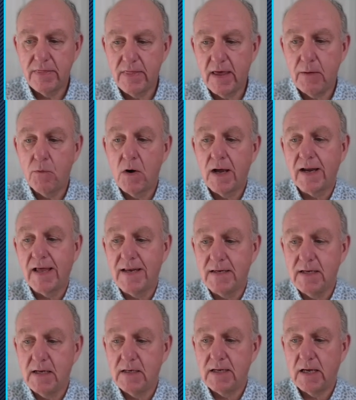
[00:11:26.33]
want a
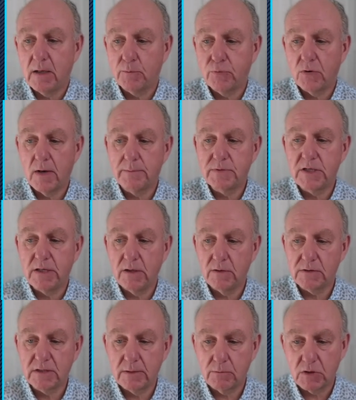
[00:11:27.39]
detailed prompt to use
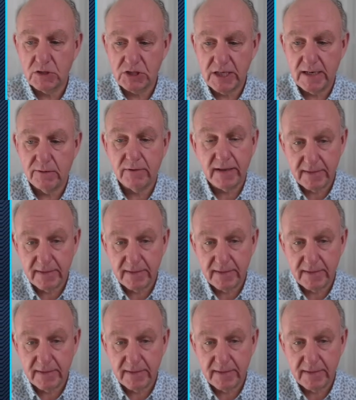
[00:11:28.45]
that will generate